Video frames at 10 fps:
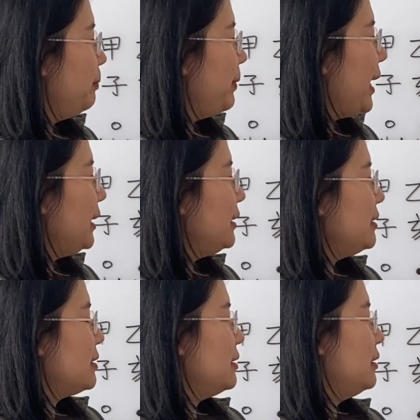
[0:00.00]

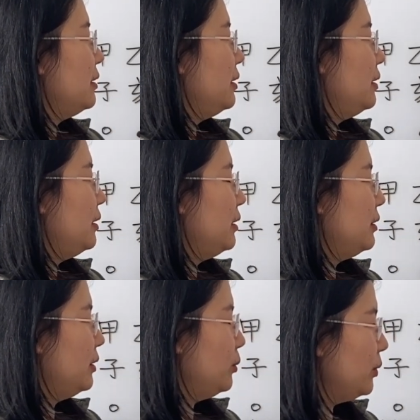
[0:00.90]
balanced
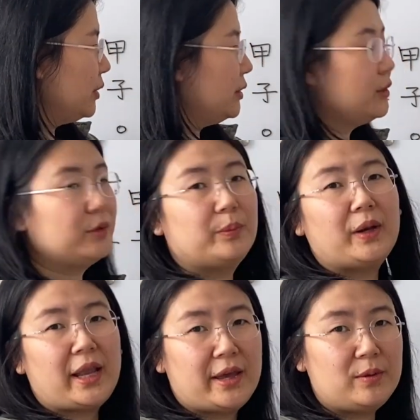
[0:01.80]
wood to
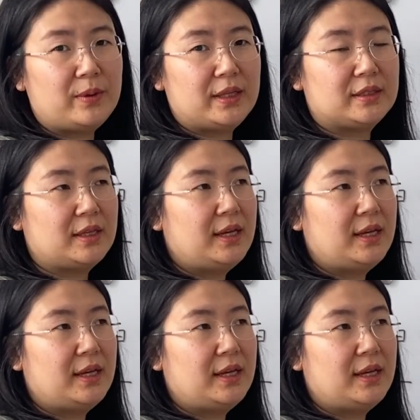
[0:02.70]
play with,